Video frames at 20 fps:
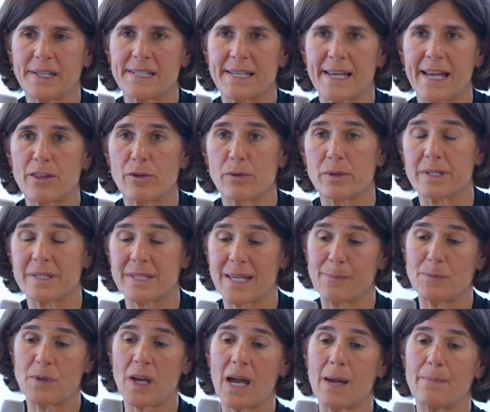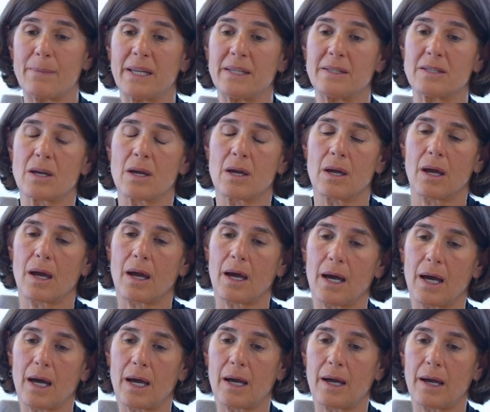together at the same time. And
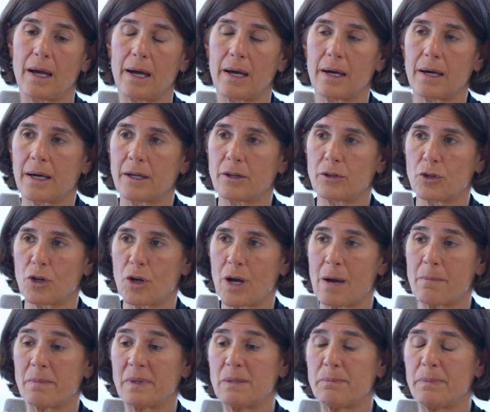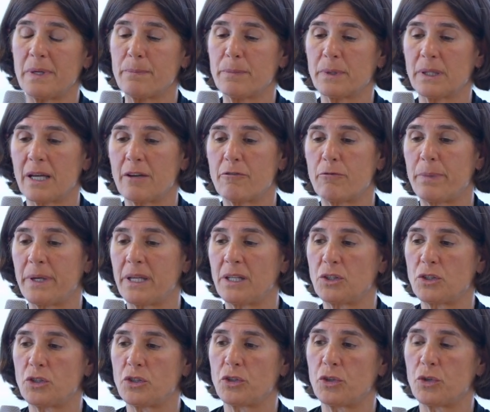I don't know how many people have
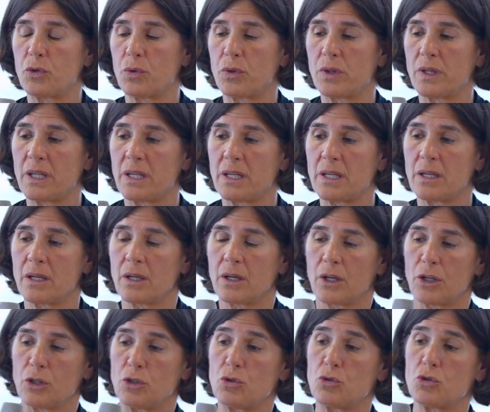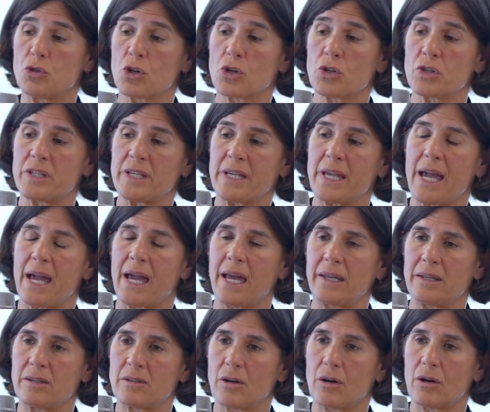been to the New Jersey
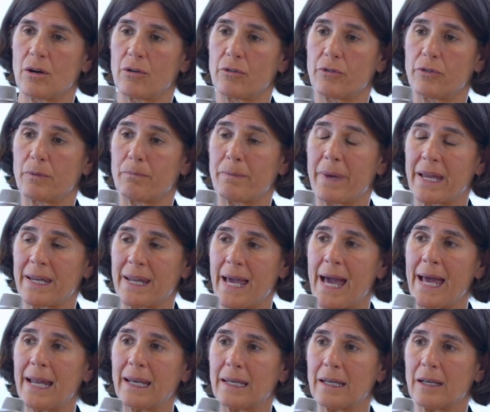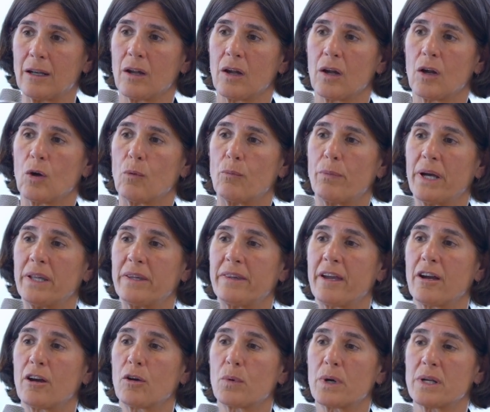end of Manhattan, but
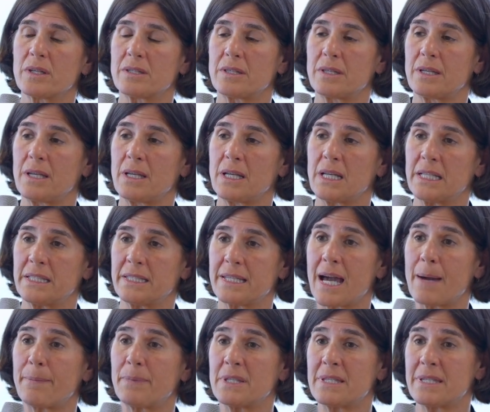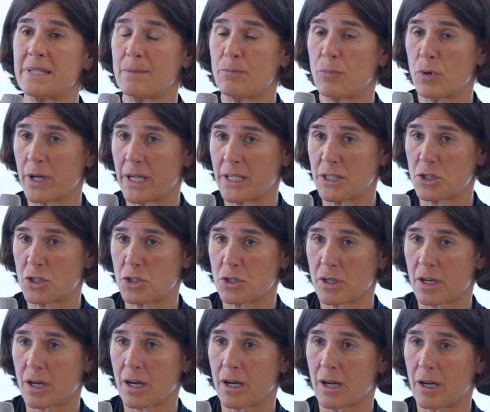there was the Tappan Zee Bridge
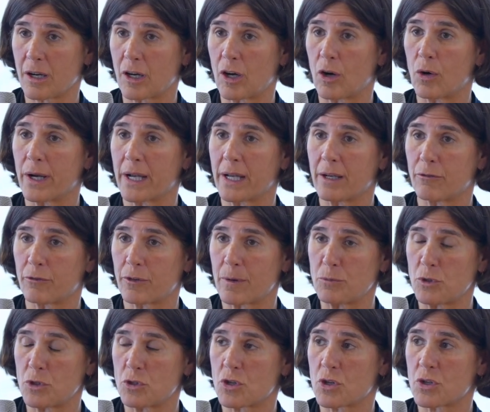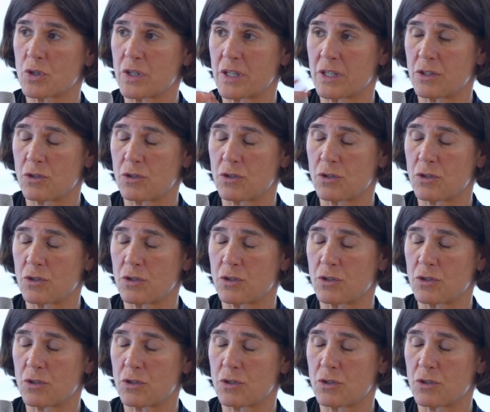going from New Jersey